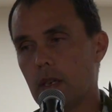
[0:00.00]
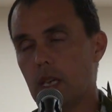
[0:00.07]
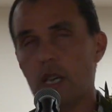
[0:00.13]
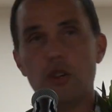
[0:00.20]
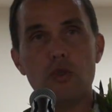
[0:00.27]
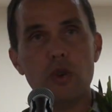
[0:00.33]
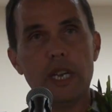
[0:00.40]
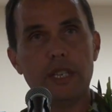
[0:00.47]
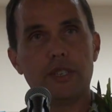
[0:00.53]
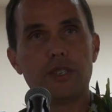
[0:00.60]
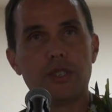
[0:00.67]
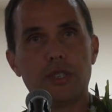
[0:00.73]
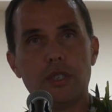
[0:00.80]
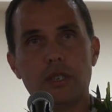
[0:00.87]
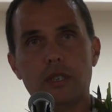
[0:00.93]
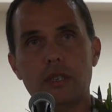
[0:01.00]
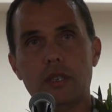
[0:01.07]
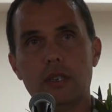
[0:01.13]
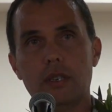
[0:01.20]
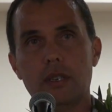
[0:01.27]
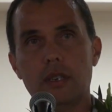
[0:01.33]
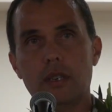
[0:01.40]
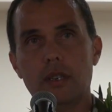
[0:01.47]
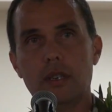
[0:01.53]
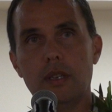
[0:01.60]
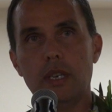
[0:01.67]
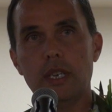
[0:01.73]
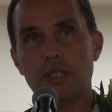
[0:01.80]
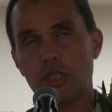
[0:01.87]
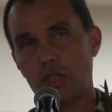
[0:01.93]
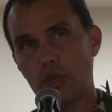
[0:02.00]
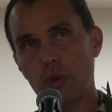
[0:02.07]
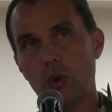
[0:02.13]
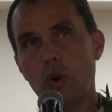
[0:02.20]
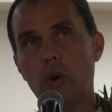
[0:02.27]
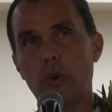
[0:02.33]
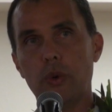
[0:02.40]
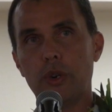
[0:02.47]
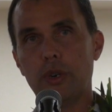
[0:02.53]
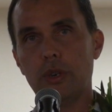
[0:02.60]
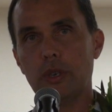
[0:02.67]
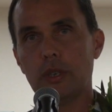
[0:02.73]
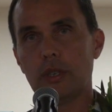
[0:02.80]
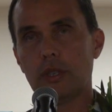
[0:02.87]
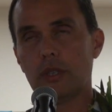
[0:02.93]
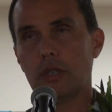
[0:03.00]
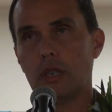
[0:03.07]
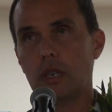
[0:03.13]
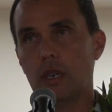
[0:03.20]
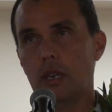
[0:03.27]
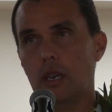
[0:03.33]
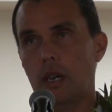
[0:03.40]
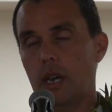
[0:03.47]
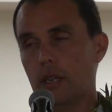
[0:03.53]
enrich its new owners.